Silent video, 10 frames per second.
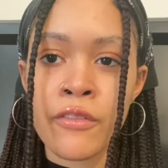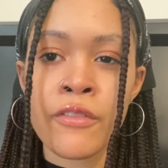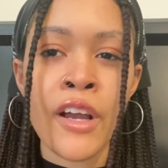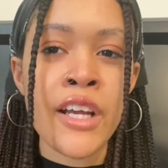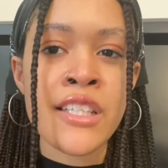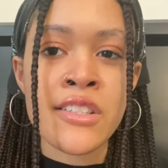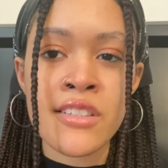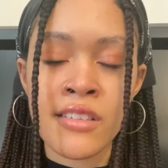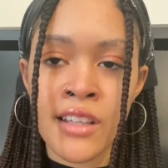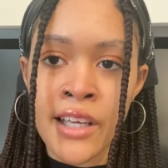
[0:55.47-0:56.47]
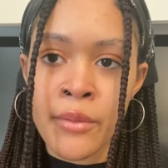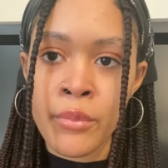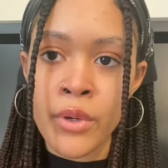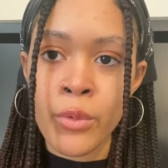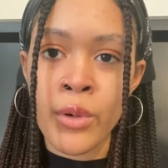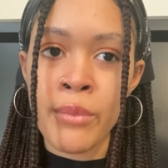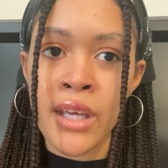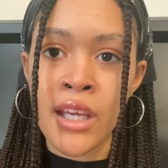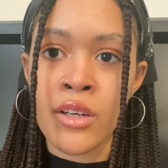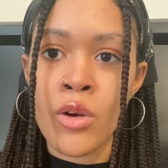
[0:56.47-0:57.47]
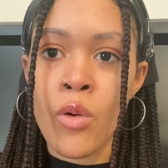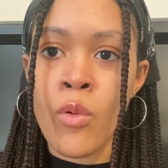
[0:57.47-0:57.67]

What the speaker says: very slim women